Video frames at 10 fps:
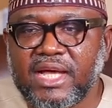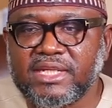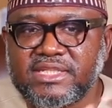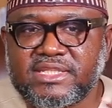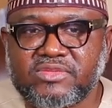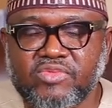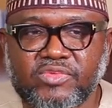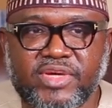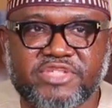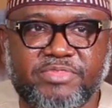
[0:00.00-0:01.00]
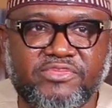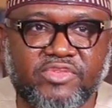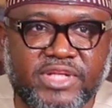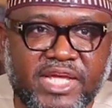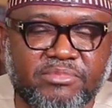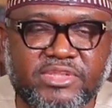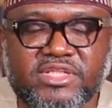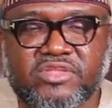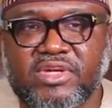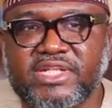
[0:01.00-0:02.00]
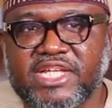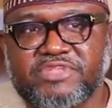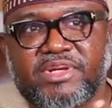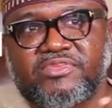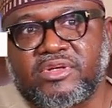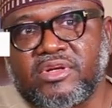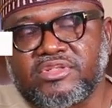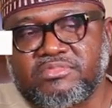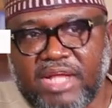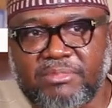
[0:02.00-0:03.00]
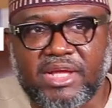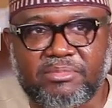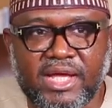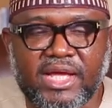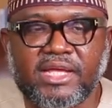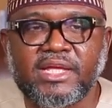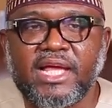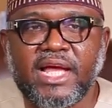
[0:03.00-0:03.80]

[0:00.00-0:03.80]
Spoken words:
and this is what we expect from them, this is what they expect from us, blah blah blah.